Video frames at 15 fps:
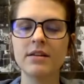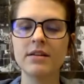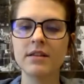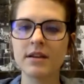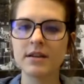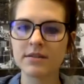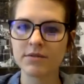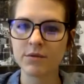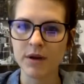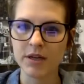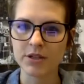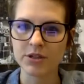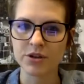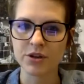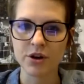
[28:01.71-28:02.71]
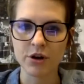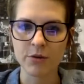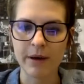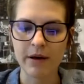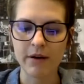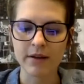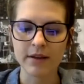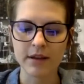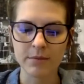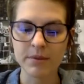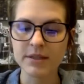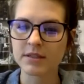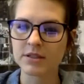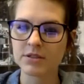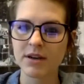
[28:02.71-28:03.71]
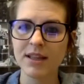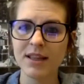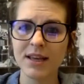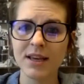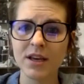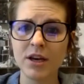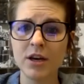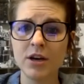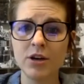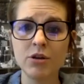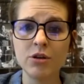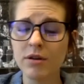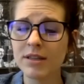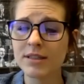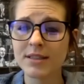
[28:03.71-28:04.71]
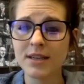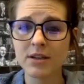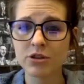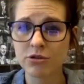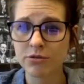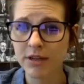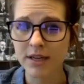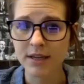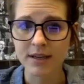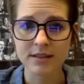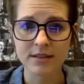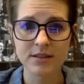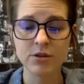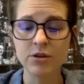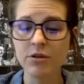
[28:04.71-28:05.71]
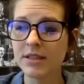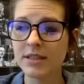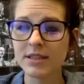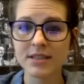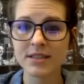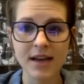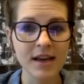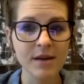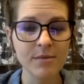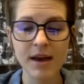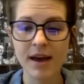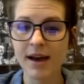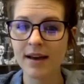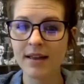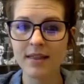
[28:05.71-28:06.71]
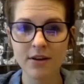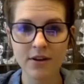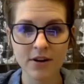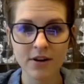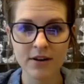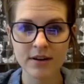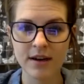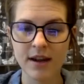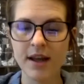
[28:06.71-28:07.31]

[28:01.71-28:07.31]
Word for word: a lot of different ways you can go about online business, right? Like you can sell trinkets, you could stay behind the curtain.